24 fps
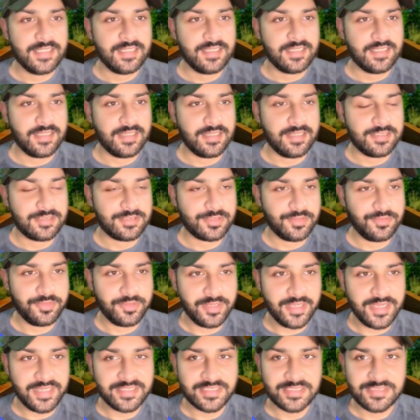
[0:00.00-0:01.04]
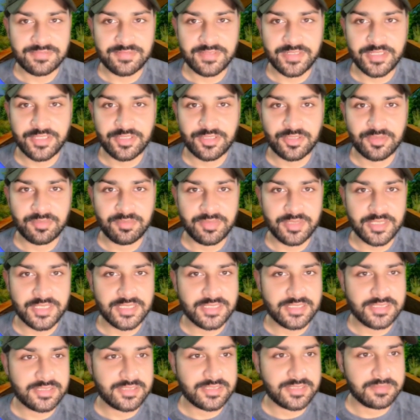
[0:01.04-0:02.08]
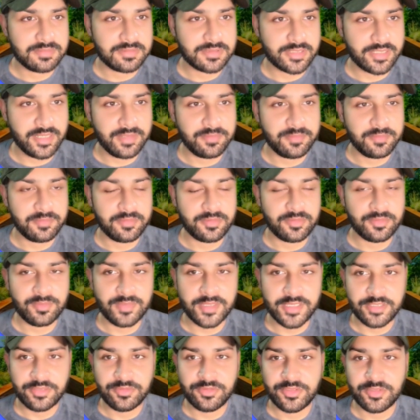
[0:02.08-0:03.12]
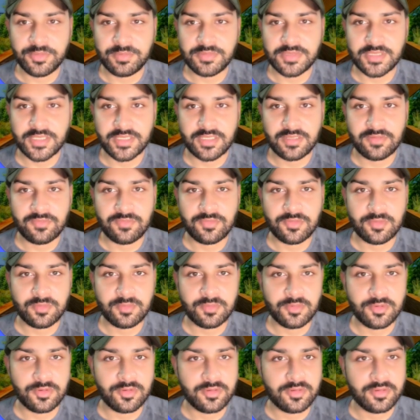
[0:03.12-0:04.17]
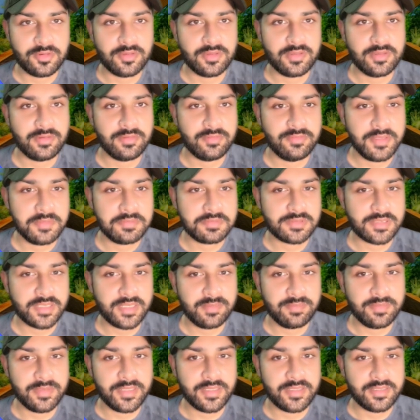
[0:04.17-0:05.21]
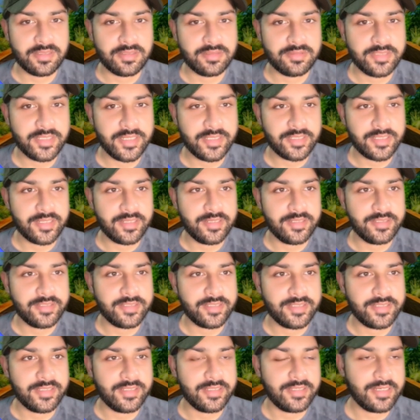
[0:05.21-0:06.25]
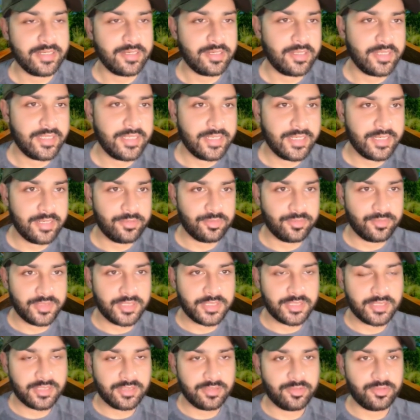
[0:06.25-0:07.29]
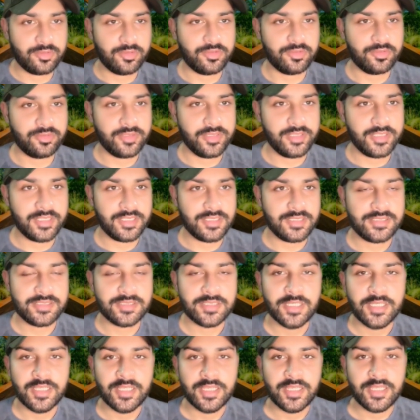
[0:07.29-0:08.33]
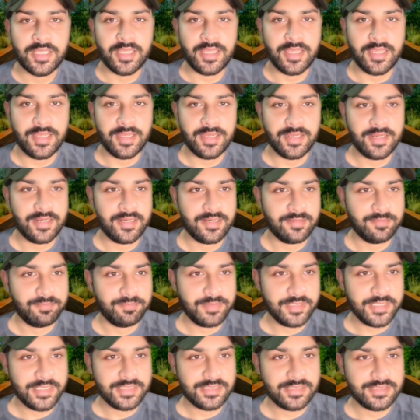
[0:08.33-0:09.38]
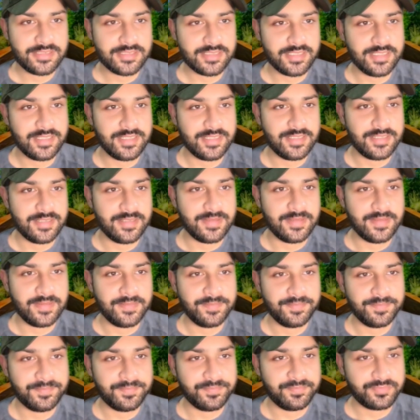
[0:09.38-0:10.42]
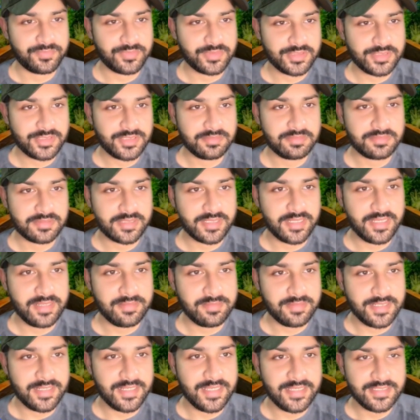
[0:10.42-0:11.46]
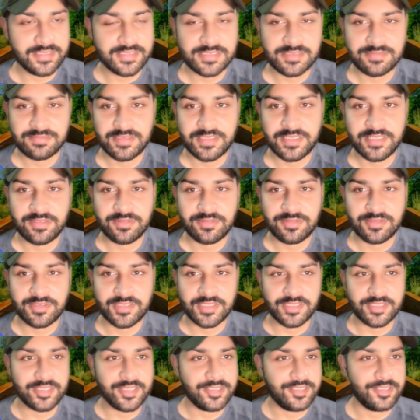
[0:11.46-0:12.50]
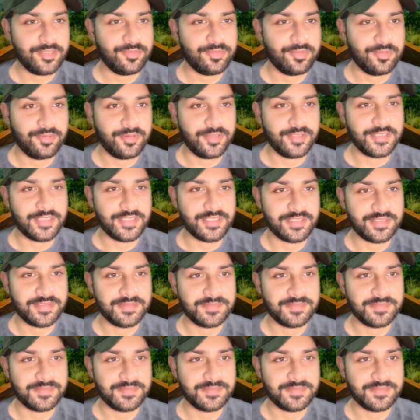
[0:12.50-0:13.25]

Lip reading: So if you like this video, please subscribe to my YouTube channel for more web scraping, data related and AI automation tutorials. And please subscribe and like this video, and thank you for watching.